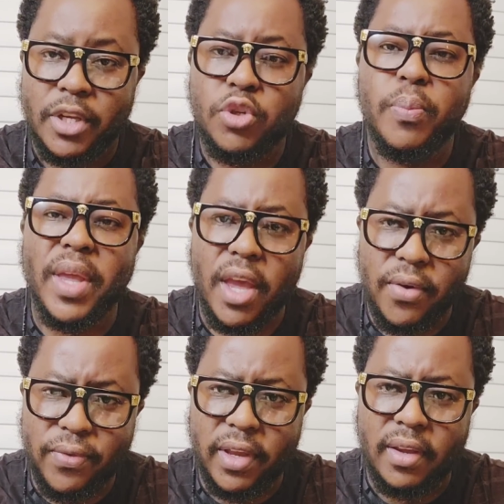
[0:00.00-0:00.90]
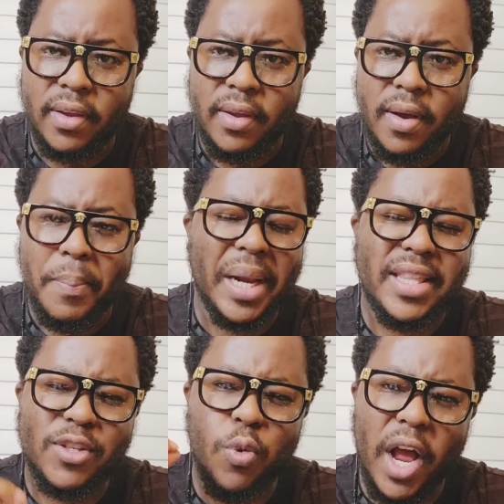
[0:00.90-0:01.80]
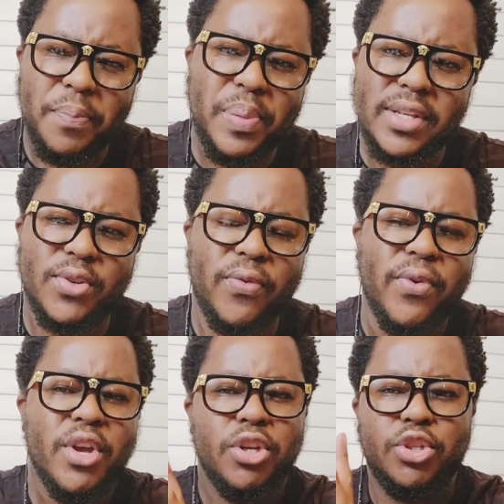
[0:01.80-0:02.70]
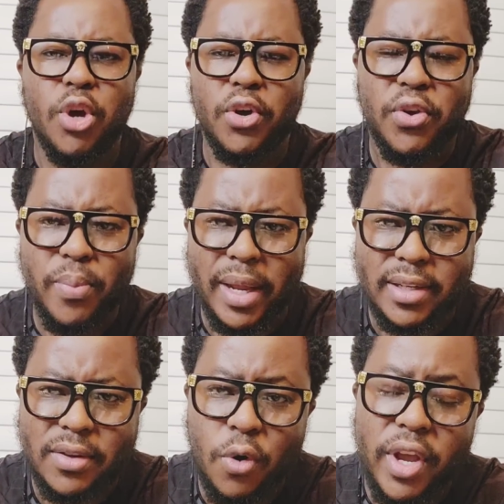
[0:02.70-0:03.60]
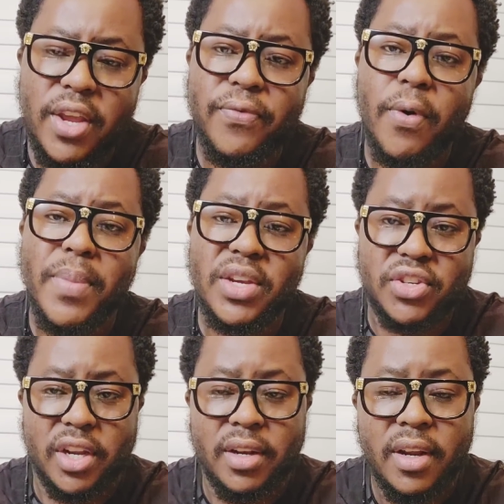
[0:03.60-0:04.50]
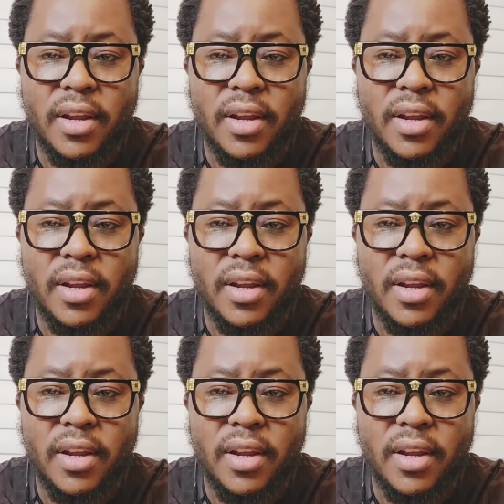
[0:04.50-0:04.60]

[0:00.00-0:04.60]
to be having. But there's one piece of document or information,